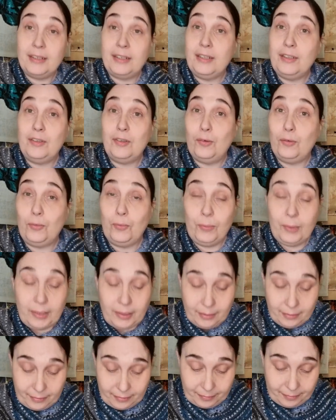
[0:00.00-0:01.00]
She's so
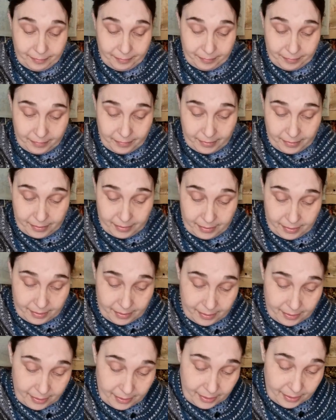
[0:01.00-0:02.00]
sweet
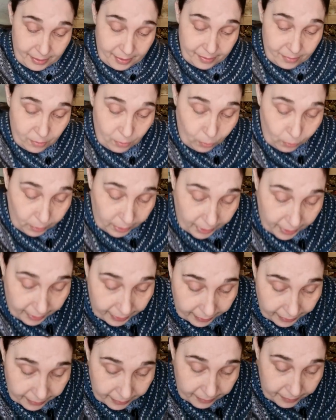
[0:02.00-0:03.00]
and so
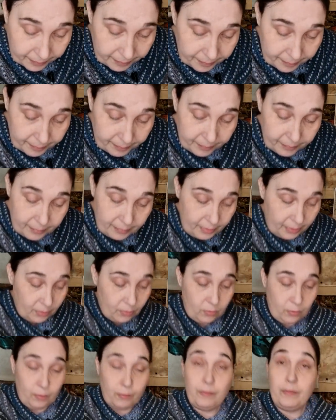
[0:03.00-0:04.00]
kind
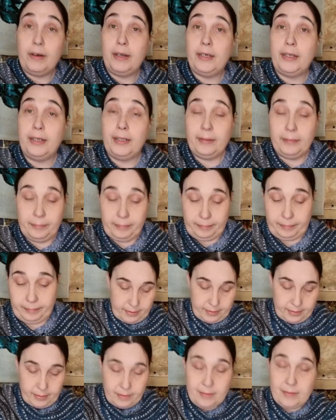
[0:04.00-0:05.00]
and so funny.
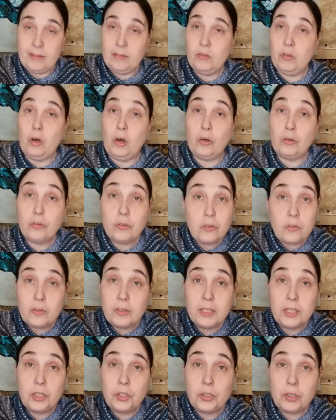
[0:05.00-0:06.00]
This is also
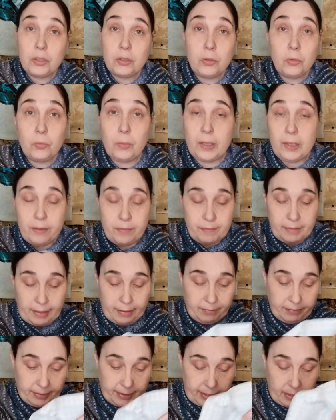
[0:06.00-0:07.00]
stitched on
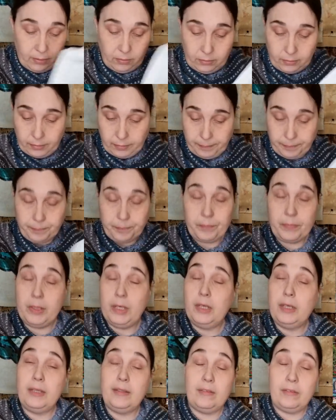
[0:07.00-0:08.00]
25 count.
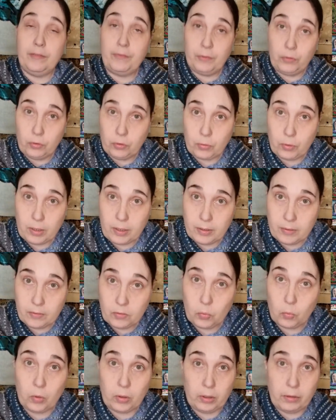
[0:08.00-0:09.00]
It's a full
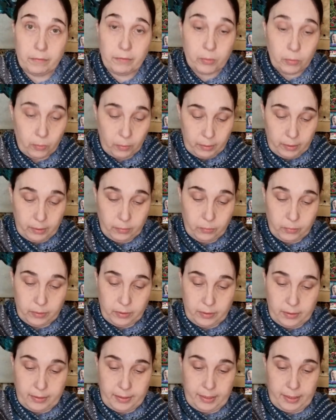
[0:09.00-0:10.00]
cross one over one
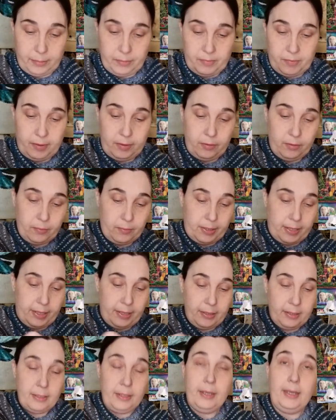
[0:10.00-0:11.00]
with DMC
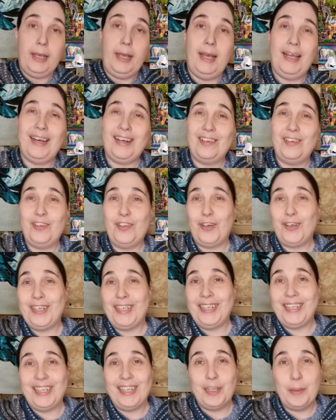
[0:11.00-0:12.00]
thread and I
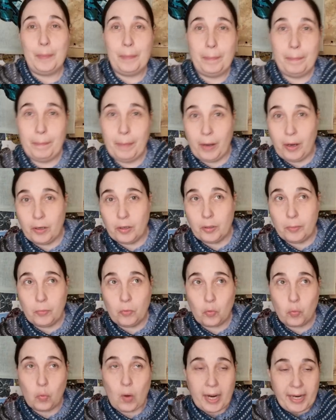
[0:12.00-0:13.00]
started in the bottom
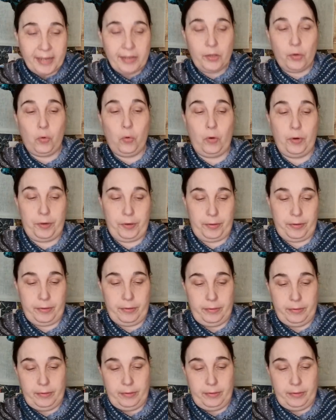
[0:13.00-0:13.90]
right corner.